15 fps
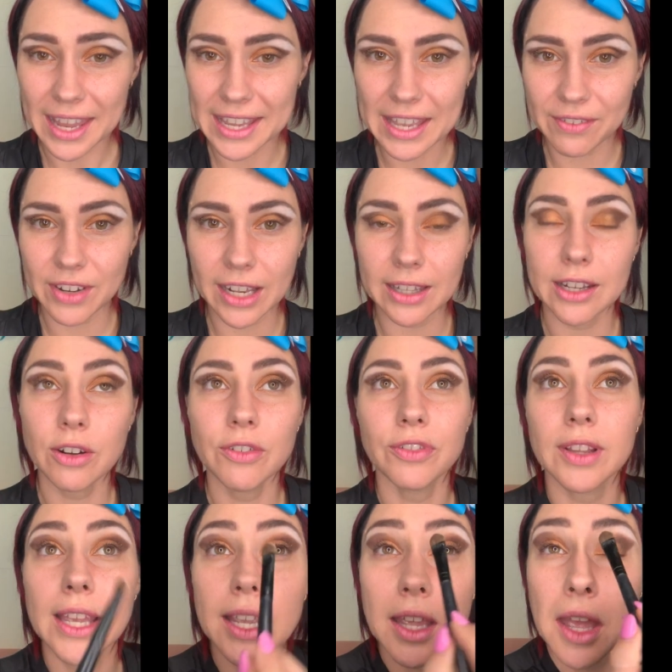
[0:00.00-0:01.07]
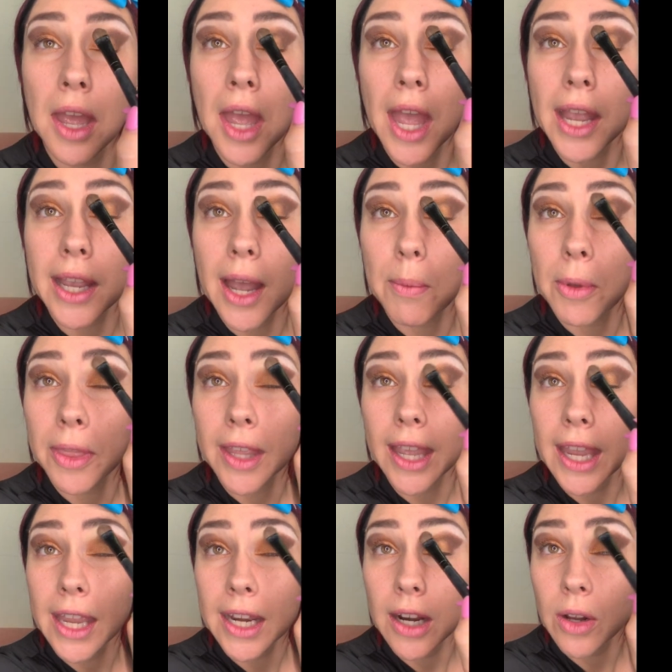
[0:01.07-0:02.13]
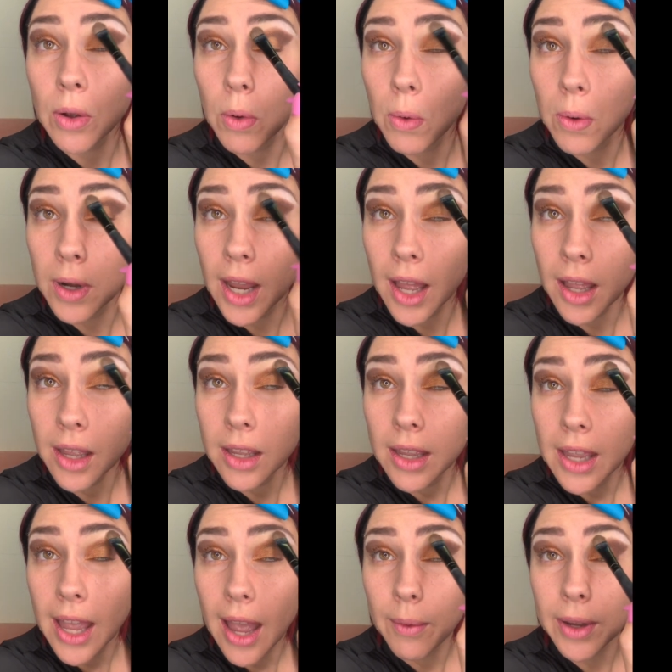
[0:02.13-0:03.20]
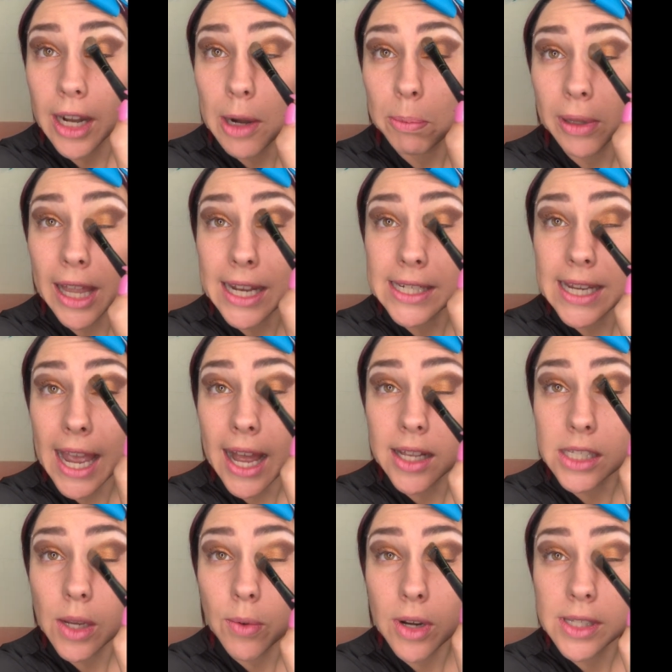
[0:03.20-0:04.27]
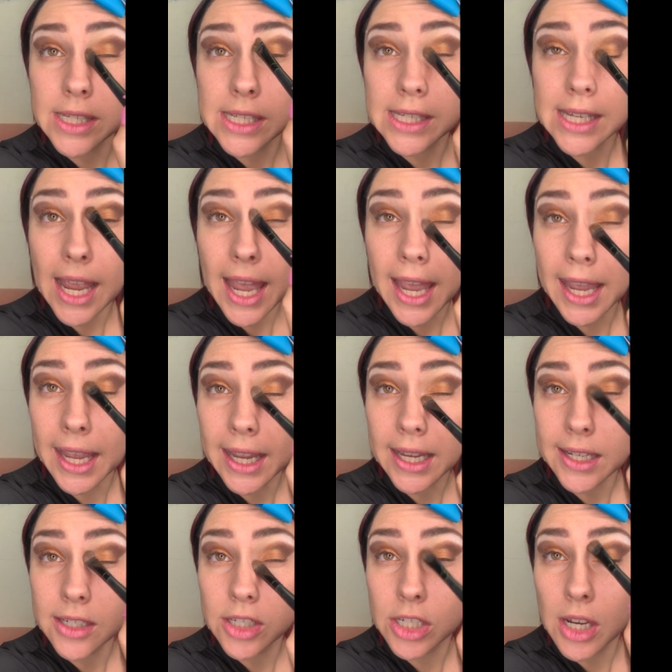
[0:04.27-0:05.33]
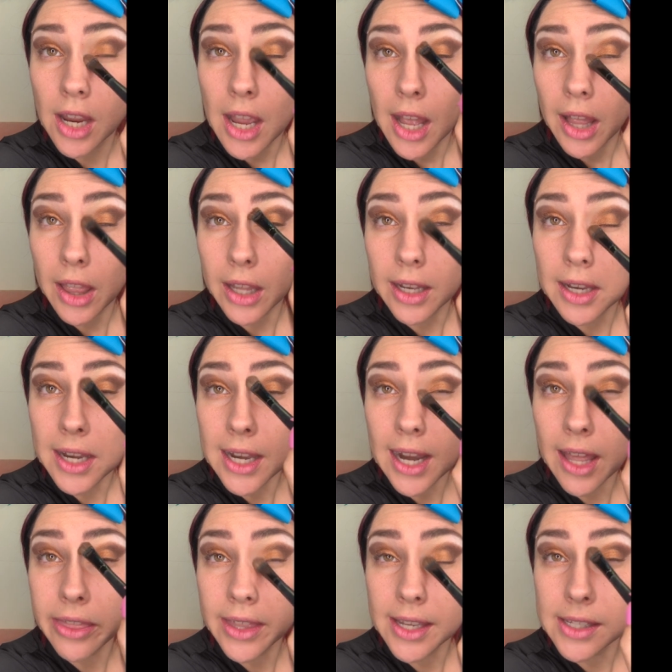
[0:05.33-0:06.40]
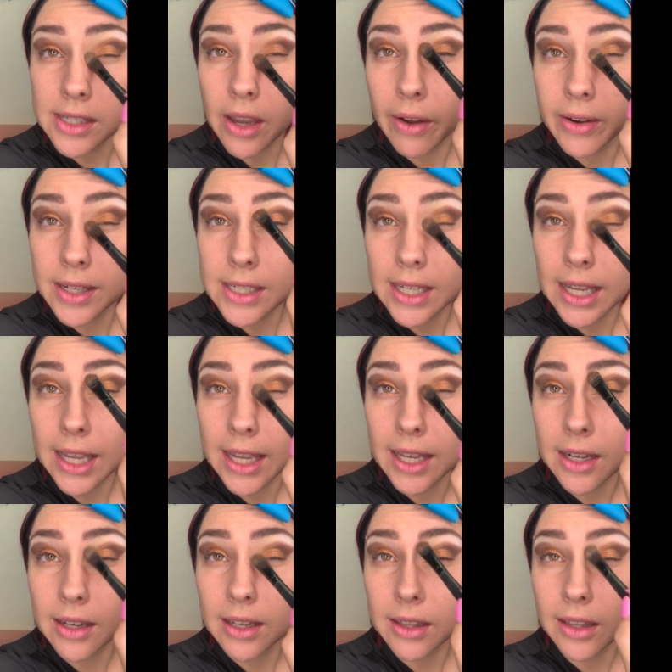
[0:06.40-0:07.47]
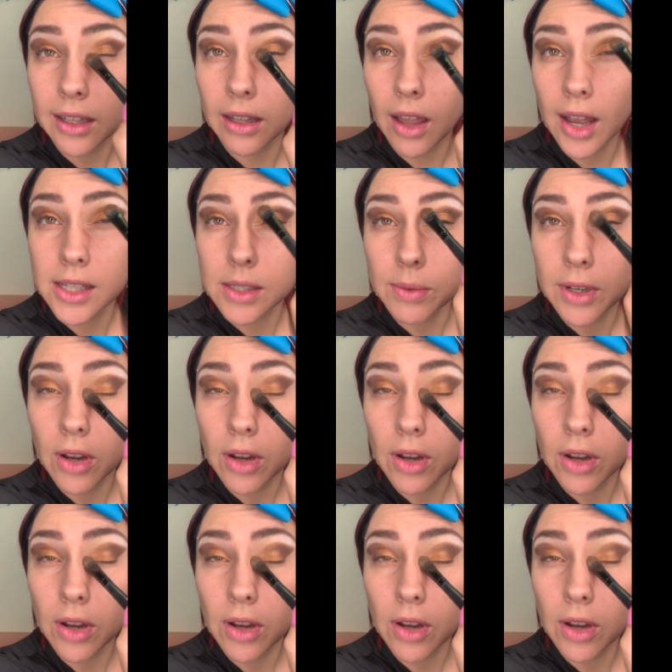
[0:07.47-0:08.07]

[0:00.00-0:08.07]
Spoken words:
Give it a little flick. Come on the inner corner, and we're going to blend out. So on stage, nothing's going to hit the lights.